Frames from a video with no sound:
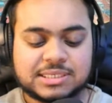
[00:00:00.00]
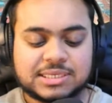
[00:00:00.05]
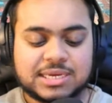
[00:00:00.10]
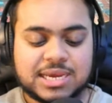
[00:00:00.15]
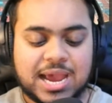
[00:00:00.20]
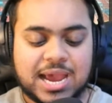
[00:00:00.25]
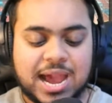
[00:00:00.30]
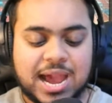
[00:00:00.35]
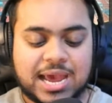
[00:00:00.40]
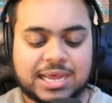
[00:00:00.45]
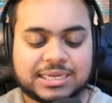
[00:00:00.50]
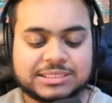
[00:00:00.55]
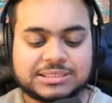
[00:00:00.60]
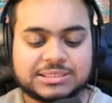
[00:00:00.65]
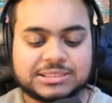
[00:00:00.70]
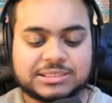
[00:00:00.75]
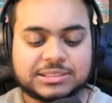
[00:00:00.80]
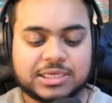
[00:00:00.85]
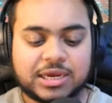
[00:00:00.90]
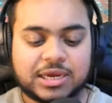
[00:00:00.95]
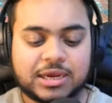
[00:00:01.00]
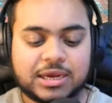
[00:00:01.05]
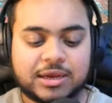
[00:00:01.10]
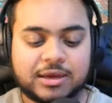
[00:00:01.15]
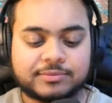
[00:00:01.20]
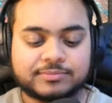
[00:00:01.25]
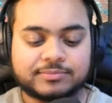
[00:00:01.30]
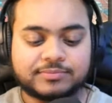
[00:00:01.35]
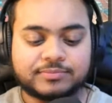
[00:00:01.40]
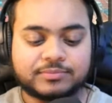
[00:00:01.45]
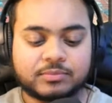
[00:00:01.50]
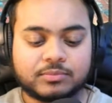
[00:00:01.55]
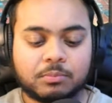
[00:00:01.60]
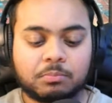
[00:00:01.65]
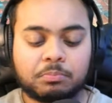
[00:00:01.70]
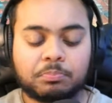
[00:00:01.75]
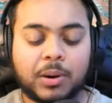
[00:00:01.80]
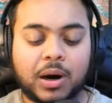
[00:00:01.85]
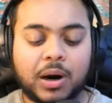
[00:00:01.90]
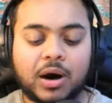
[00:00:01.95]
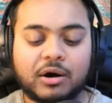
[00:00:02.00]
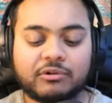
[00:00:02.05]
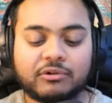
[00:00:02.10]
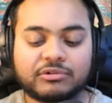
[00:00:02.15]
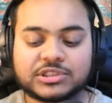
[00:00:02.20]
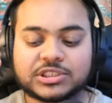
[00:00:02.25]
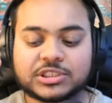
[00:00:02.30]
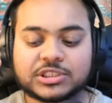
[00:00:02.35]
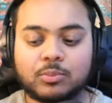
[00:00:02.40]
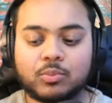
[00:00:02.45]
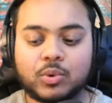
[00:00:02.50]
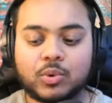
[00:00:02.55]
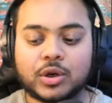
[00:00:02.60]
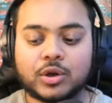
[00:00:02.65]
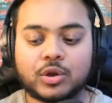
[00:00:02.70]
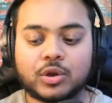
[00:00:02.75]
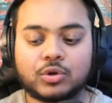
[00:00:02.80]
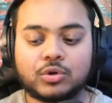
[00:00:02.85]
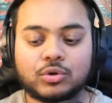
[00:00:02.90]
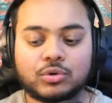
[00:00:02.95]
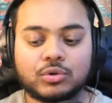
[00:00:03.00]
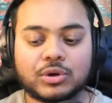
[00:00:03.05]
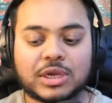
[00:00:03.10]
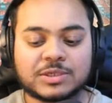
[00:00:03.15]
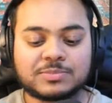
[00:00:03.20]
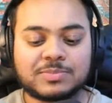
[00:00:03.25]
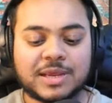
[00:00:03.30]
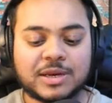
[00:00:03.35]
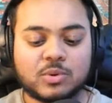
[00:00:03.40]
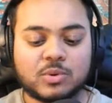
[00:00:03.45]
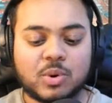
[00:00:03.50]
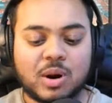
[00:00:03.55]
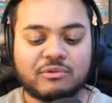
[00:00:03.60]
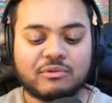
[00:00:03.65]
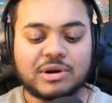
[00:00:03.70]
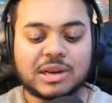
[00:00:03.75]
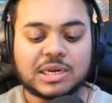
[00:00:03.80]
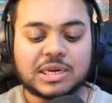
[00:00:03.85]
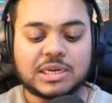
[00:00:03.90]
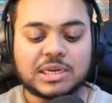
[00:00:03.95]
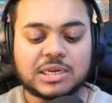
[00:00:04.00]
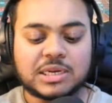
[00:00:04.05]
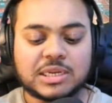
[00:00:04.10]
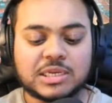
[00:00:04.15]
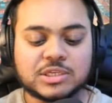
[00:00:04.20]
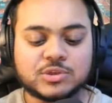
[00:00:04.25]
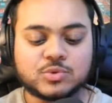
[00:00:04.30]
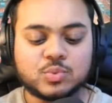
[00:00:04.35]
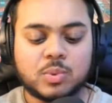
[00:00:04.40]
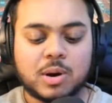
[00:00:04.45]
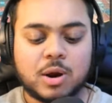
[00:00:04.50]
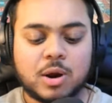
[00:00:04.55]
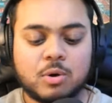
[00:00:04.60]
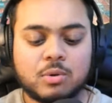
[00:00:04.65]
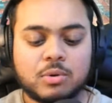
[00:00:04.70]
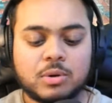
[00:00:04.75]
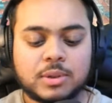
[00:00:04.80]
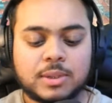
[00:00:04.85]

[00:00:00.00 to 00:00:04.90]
And Barr is someone who has played quite regularly as well.